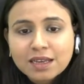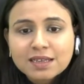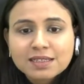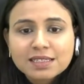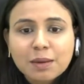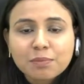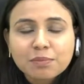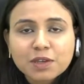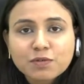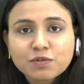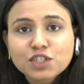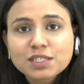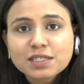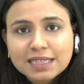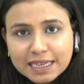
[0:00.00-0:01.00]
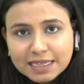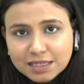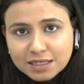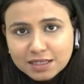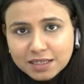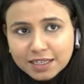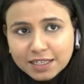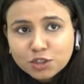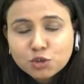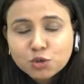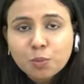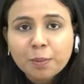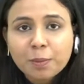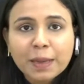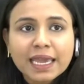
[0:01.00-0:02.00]
something which is necessary to
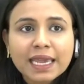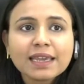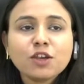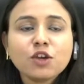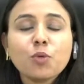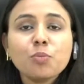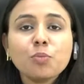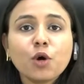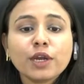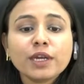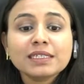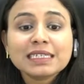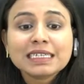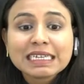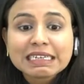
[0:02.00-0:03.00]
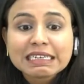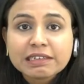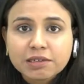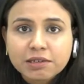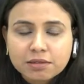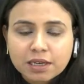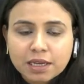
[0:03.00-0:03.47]
make your point clear.